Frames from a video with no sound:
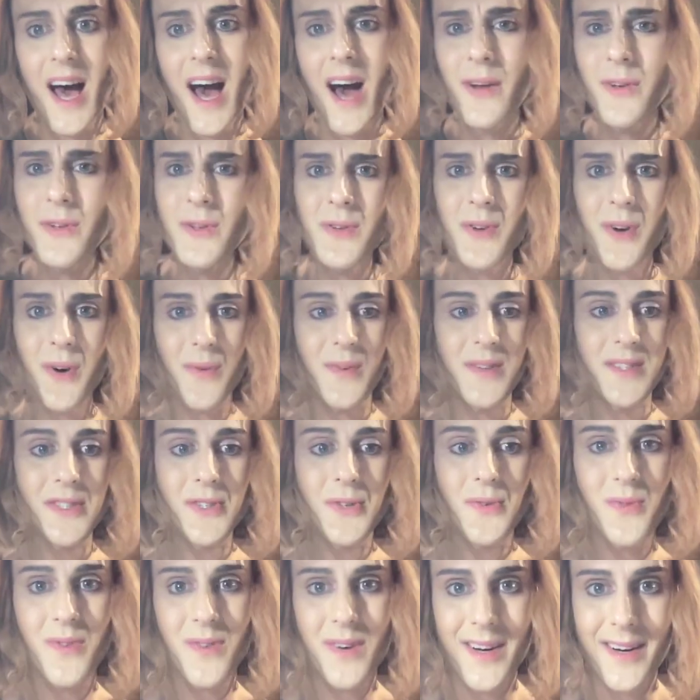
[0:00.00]
how do you go
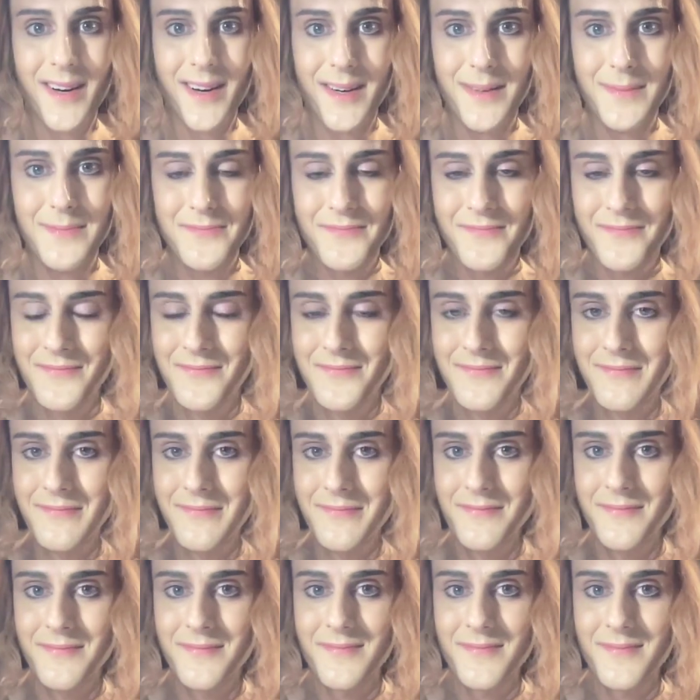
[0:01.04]
into
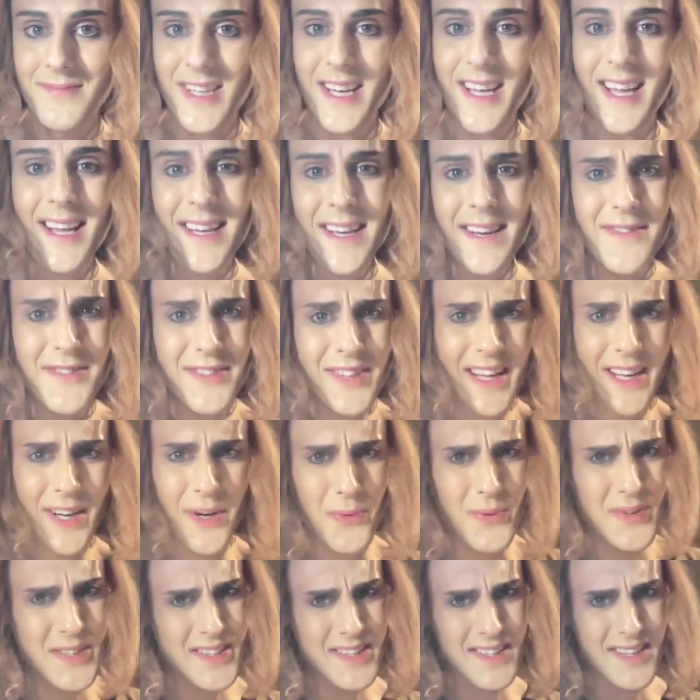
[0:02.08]
and I never like
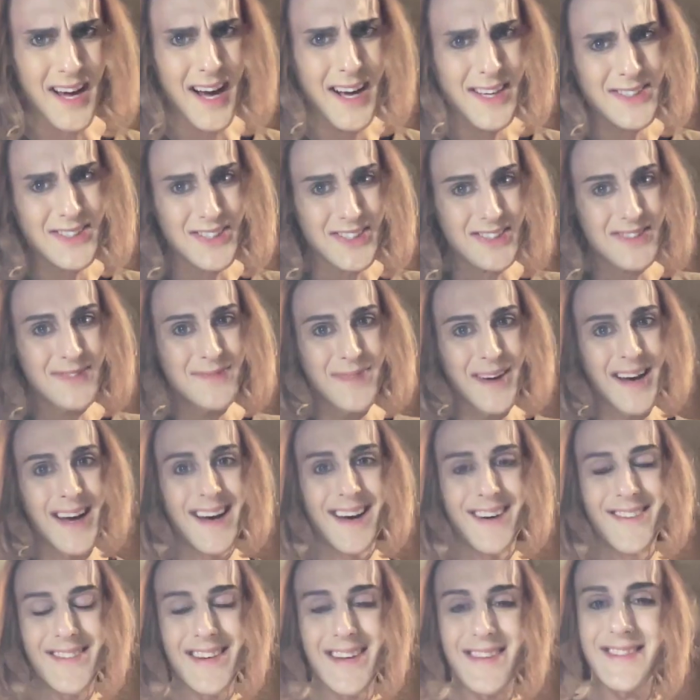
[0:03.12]
going to the doctor
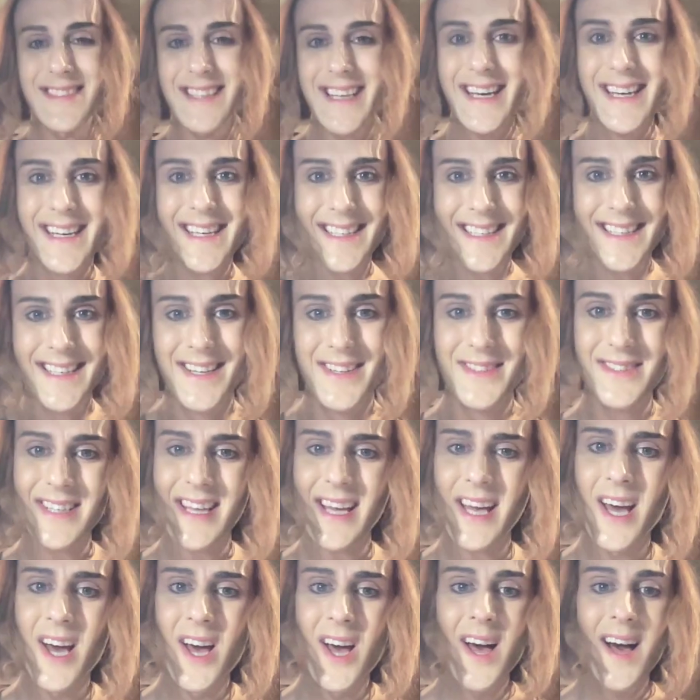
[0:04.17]
when I was a kid, and I was
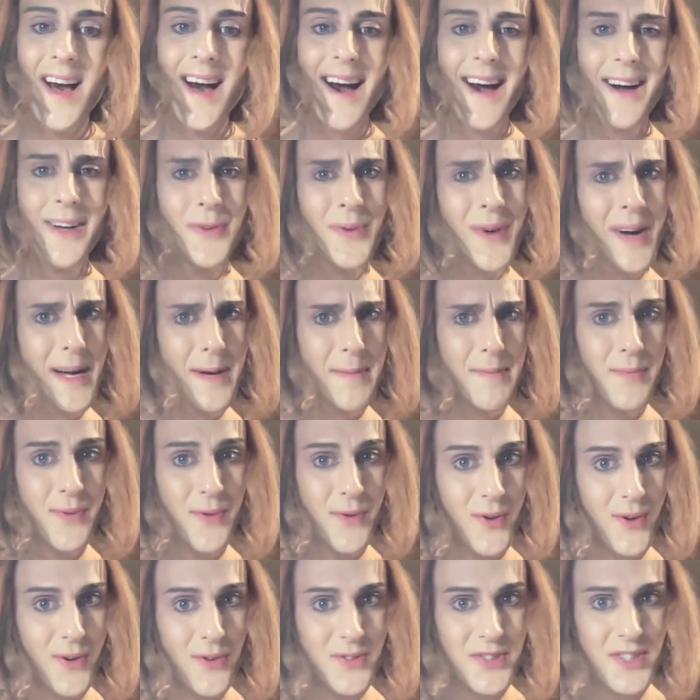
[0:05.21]
like, how do I
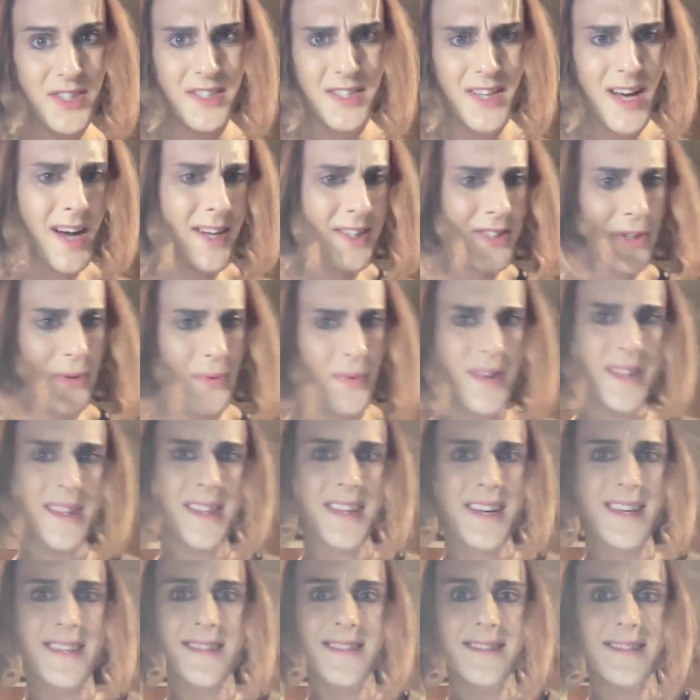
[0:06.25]
approach a doctor with
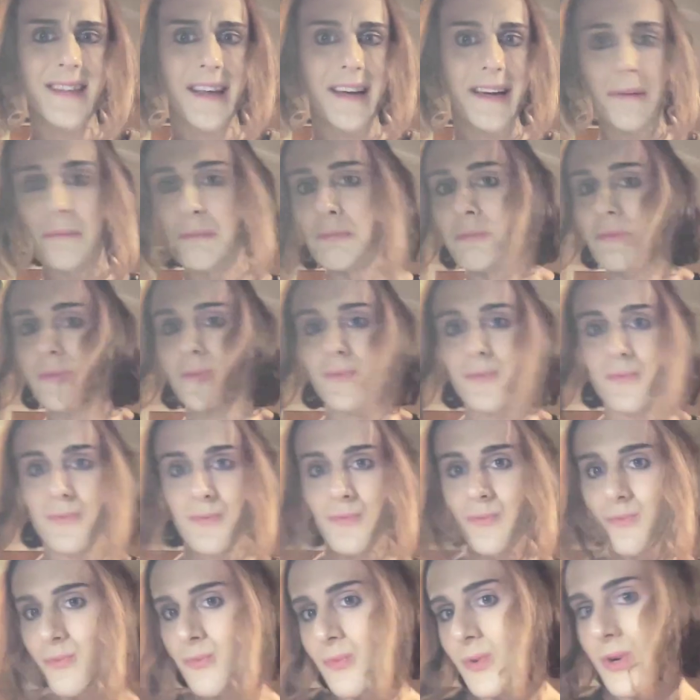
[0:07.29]
this? Like,
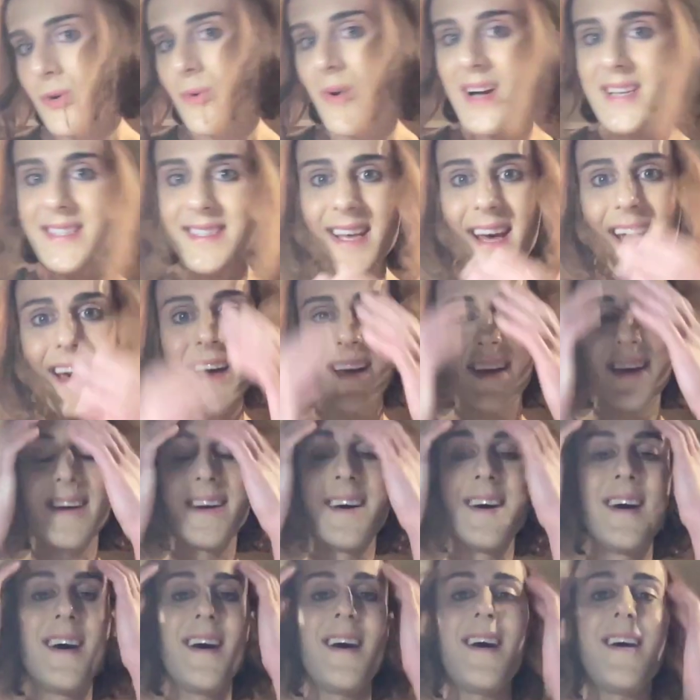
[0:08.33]
what do I say?
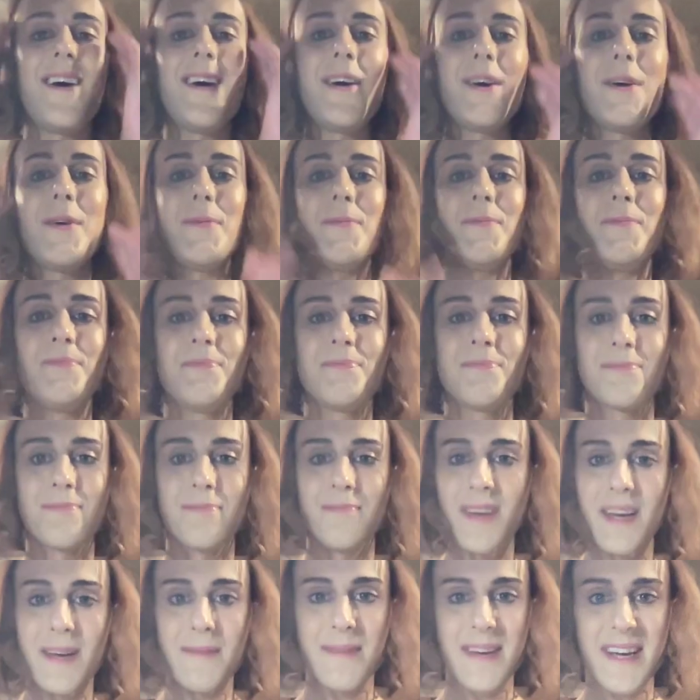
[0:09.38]

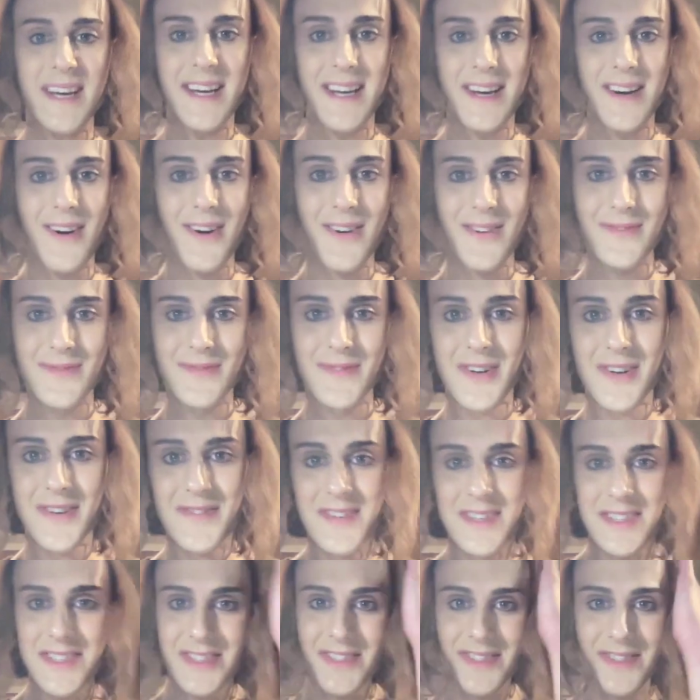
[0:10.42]
Me being all
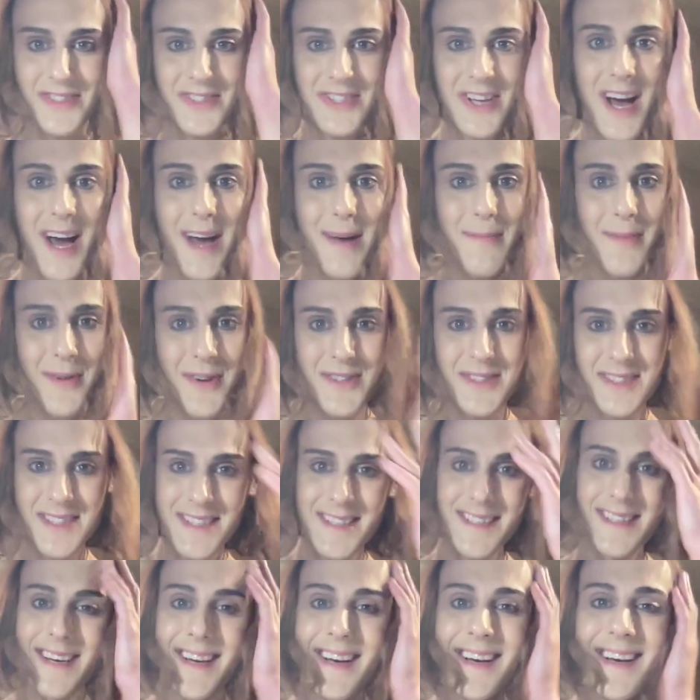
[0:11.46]
nervous, shy person.